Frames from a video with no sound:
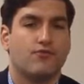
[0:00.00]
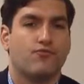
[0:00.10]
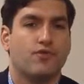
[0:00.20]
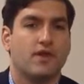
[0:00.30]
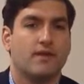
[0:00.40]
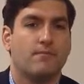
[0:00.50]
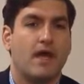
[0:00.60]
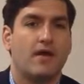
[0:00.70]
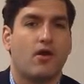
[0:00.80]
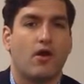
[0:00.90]
Really
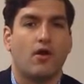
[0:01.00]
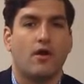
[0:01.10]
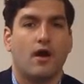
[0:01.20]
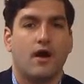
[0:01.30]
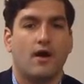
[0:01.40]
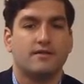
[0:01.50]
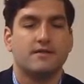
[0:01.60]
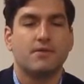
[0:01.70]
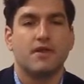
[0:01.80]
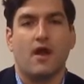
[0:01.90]
men are
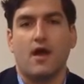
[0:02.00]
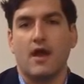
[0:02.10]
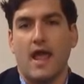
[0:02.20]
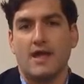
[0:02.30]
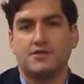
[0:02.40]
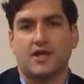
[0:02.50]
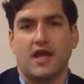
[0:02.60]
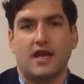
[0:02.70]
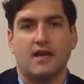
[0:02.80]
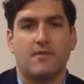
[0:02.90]
typically
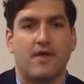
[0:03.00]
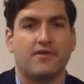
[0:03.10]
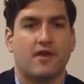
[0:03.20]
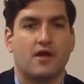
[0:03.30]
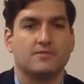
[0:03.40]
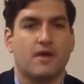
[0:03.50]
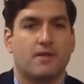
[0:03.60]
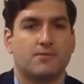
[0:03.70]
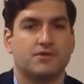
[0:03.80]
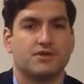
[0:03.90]
uneducated about the
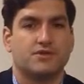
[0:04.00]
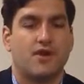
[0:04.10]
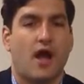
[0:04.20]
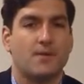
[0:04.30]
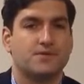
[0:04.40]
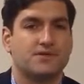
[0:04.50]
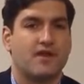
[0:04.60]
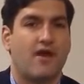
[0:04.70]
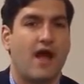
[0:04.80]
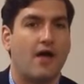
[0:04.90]
cosmetic procedure options
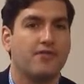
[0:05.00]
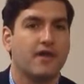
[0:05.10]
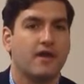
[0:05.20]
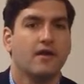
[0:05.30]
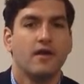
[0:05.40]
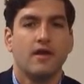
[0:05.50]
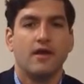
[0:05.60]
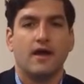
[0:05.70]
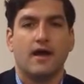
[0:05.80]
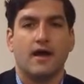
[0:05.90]
that are out there.
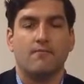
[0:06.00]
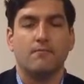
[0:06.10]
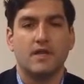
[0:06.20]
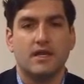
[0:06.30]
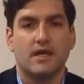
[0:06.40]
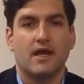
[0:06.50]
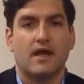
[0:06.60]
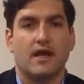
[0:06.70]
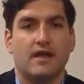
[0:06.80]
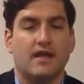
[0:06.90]

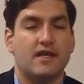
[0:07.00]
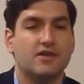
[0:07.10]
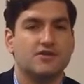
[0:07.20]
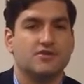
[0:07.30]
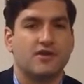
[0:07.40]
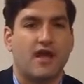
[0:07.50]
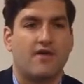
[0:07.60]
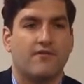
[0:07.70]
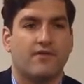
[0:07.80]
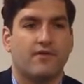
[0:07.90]
Media and industry
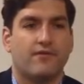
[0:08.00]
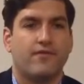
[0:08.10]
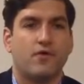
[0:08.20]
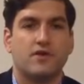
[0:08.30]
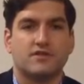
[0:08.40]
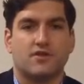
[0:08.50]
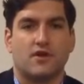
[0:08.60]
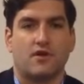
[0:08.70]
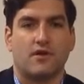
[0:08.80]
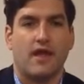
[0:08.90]
have focused
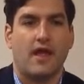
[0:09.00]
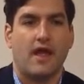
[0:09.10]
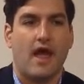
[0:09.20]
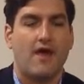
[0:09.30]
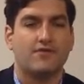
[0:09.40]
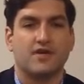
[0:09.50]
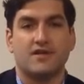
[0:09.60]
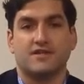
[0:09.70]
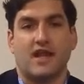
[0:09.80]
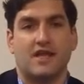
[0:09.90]
their
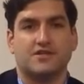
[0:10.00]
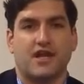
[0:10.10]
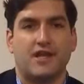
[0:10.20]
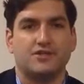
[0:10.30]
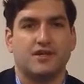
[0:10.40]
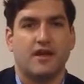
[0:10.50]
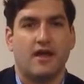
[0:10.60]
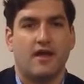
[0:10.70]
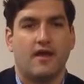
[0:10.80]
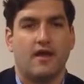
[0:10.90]
advertising and education
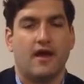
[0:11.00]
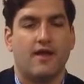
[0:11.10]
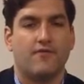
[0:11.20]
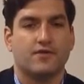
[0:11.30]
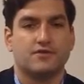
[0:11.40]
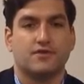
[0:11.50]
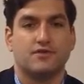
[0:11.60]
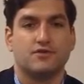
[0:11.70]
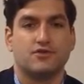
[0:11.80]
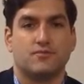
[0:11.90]
efforts to
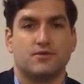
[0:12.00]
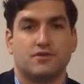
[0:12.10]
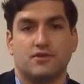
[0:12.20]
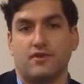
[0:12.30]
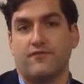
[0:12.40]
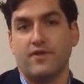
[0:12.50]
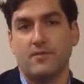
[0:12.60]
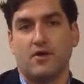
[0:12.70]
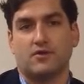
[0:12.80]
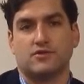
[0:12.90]
consumers, to the
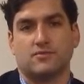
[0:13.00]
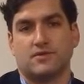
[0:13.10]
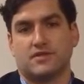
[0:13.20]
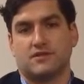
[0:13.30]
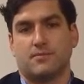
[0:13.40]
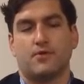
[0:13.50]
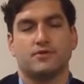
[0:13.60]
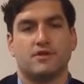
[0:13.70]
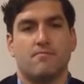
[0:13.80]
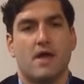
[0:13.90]
female consumers as
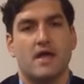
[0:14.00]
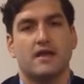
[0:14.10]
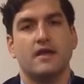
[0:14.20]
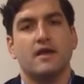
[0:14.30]
opposed to men.